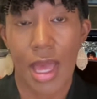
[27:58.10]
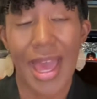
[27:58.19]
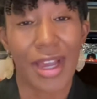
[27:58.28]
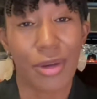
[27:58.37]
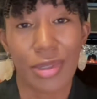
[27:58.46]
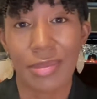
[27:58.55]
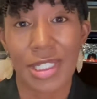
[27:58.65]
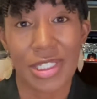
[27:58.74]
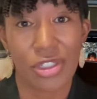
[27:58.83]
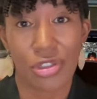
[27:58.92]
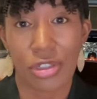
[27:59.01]
equitably
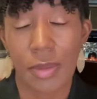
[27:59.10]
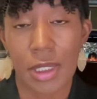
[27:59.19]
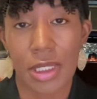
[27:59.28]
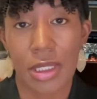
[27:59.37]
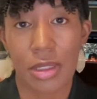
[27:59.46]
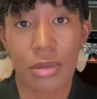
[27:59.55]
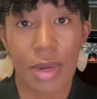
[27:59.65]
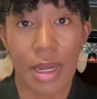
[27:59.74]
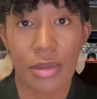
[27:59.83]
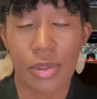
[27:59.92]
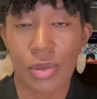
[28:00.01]
distributed
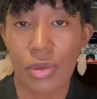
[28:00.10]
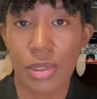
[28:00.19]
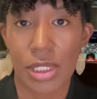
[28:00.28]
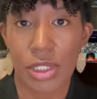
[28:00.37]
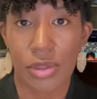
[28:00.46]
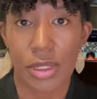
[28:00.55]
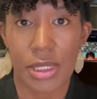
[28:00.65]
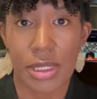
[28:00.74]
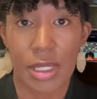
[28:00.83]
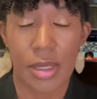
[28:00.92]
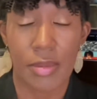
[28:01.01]
throughout school
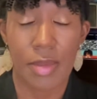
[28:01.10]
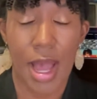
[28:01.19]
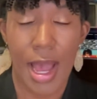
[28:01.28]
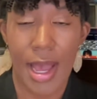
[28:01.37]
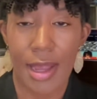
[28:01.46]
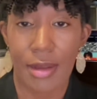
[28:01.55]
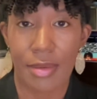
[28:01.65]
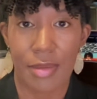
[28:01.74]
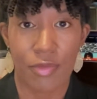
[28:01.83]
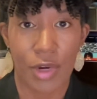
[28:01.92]
districts. I am